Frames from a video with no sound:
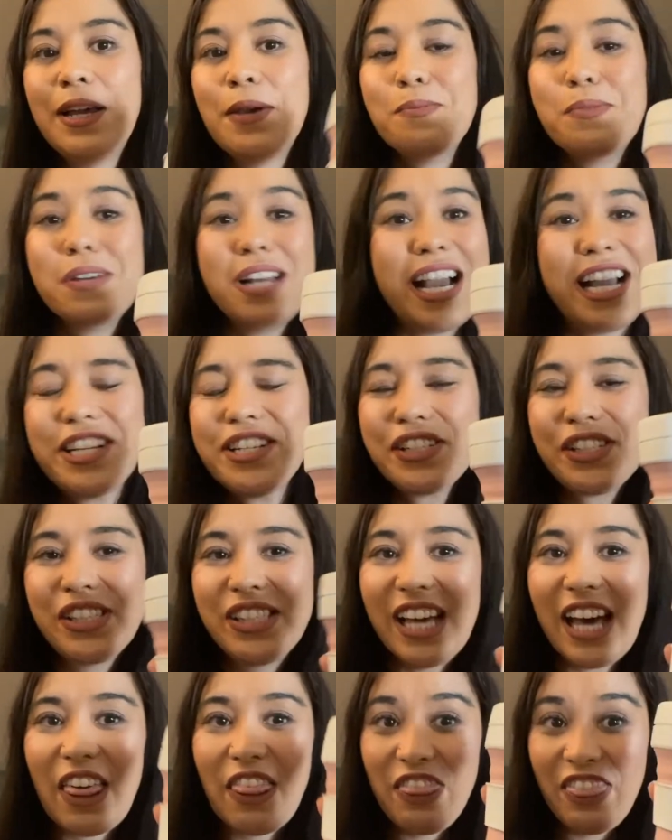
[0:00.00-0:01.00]
But I just
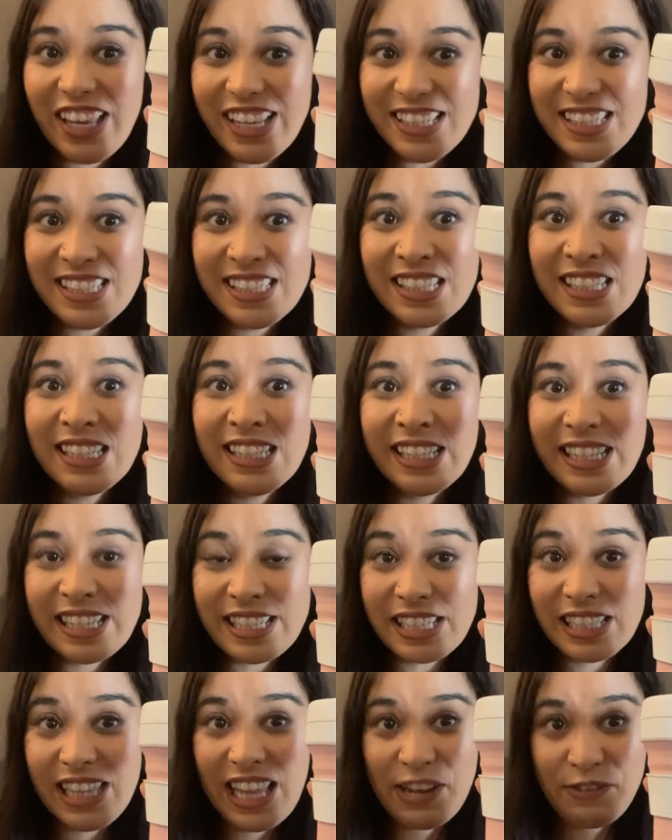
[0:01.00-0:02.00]
thought this
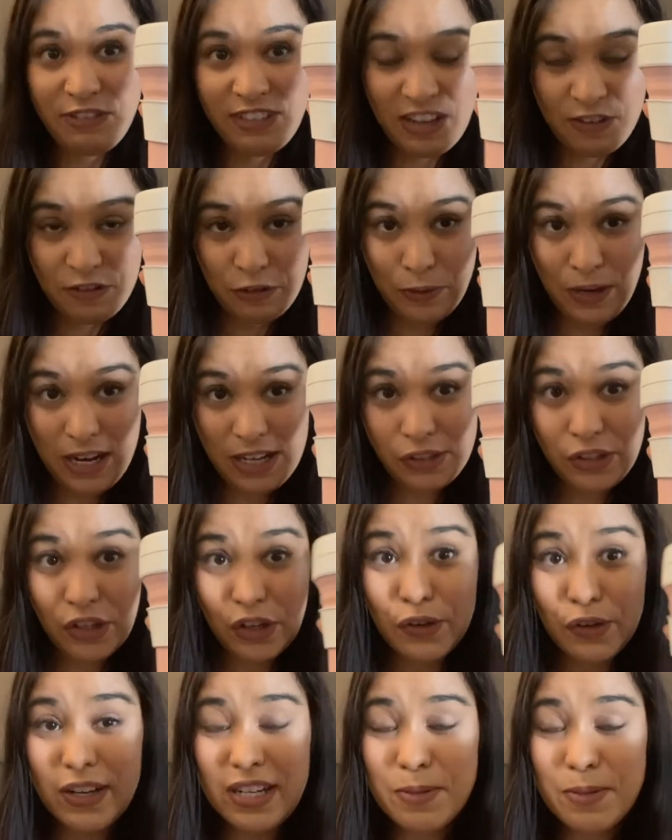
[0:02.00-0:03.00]
is a lifesaver. When I
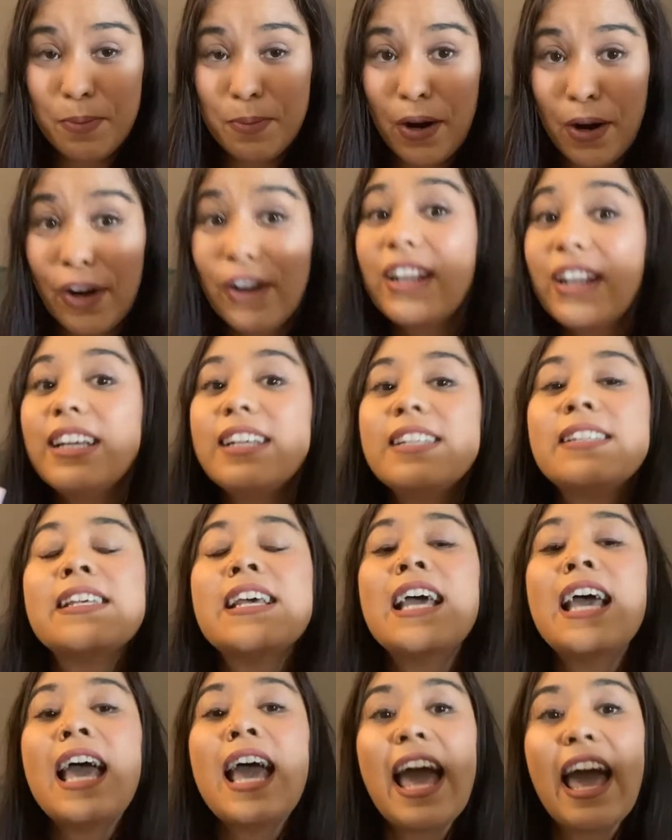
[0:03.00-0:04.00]
start going to parties
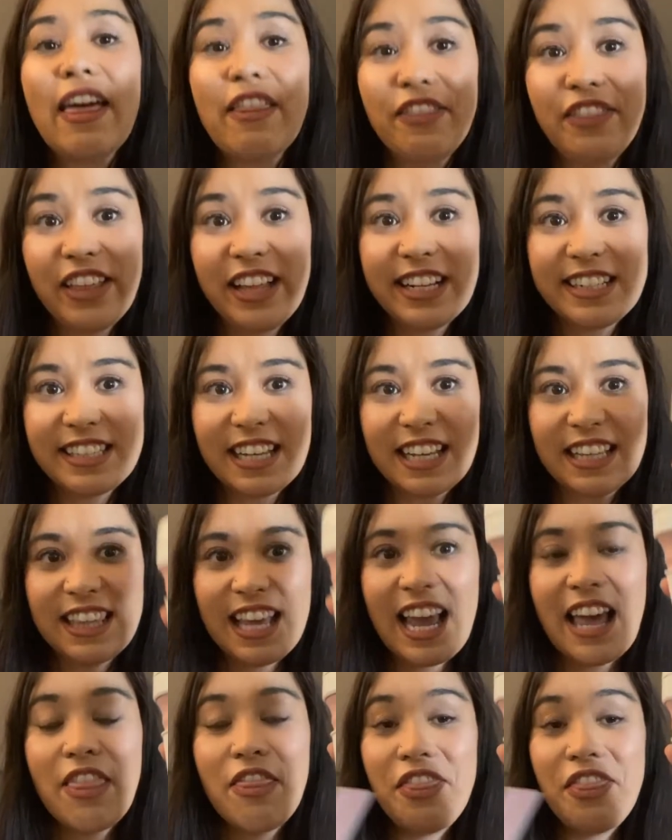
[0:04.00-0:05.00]
and things like
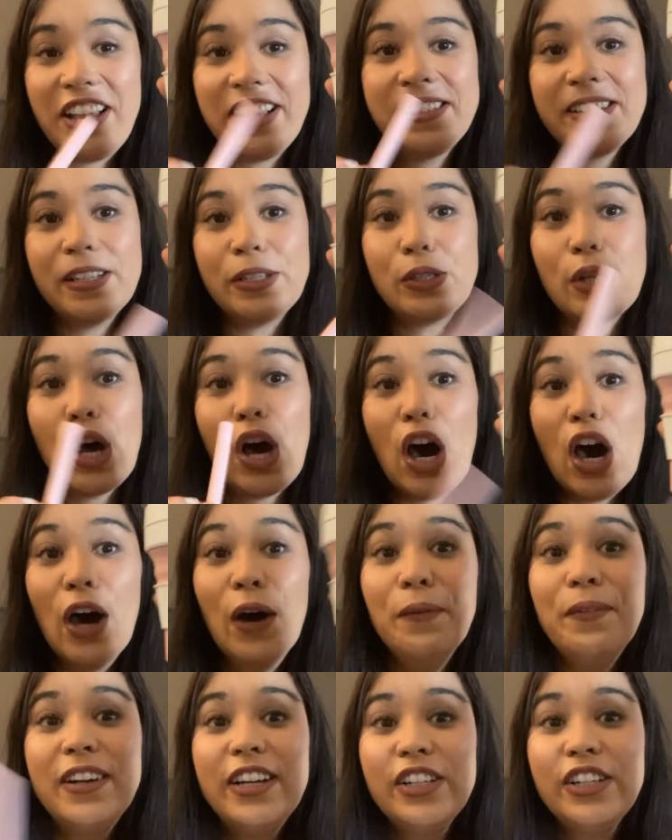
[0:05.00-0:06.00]
that, this is
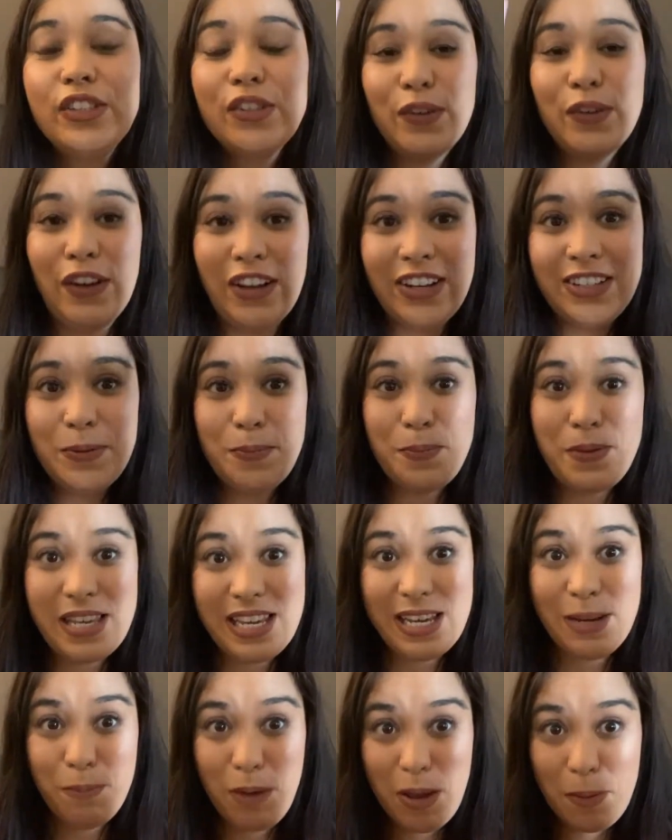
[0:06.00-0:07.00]
always going to
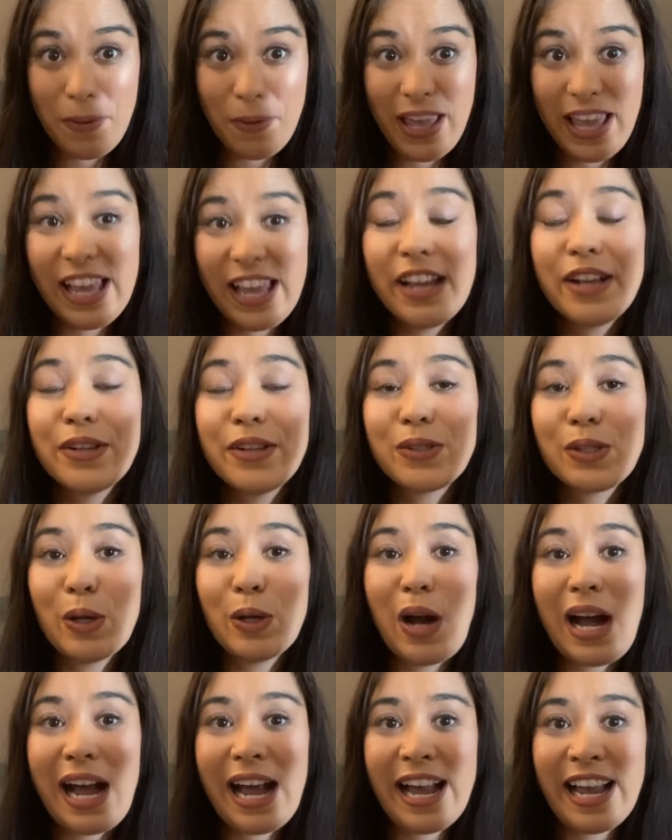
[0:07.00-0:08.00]
be in my bag.
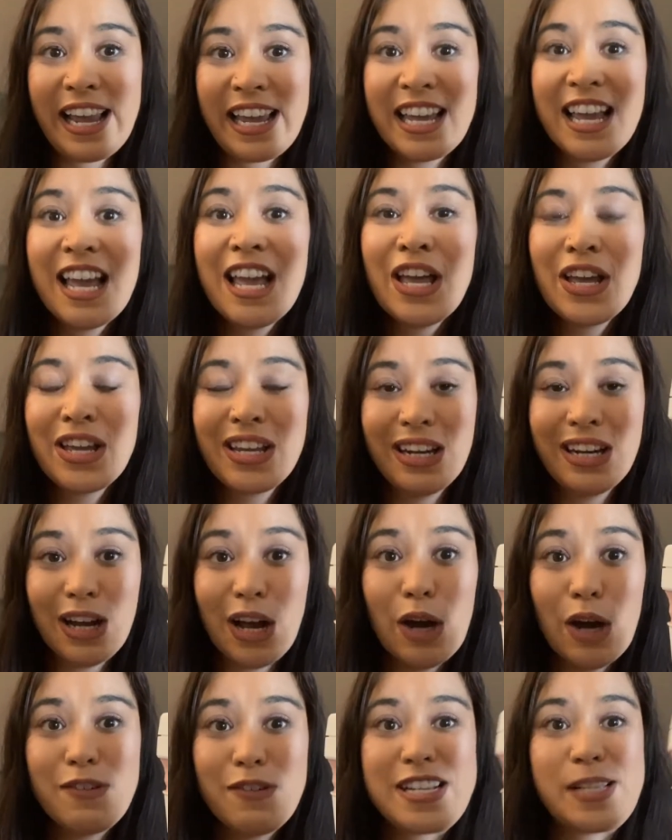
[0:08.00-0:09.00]
So I can
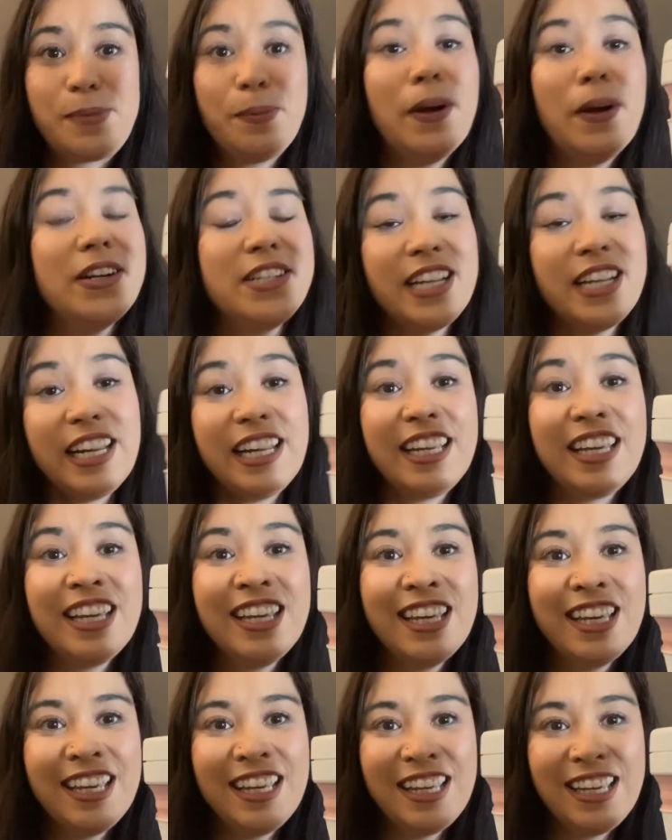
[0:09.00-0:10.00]
always
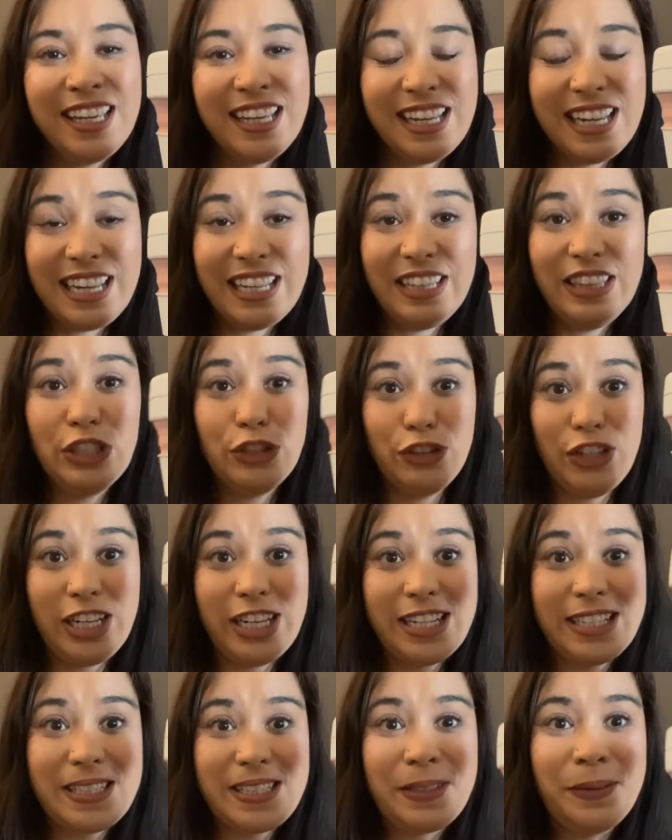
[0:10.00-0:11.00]
partake in the
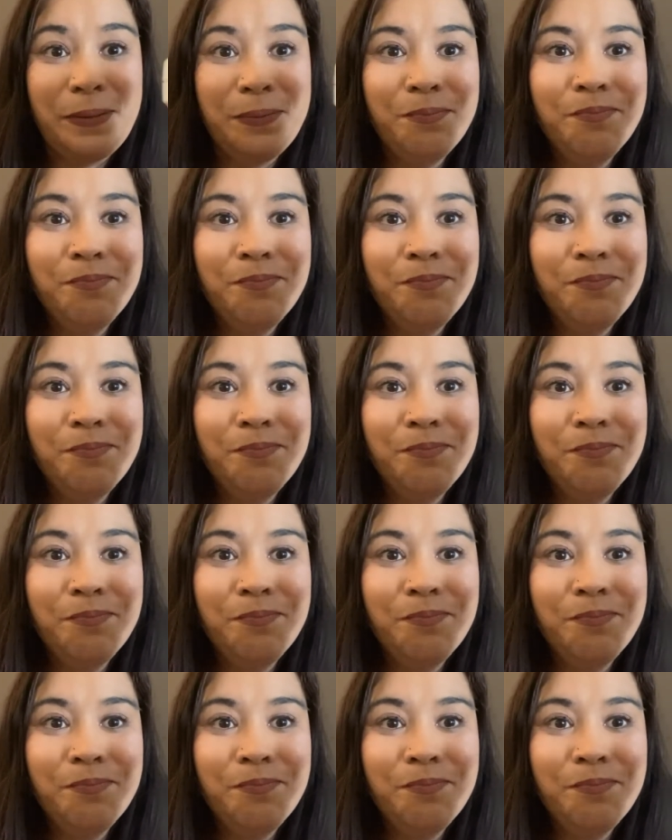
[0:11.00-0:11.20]
drinks.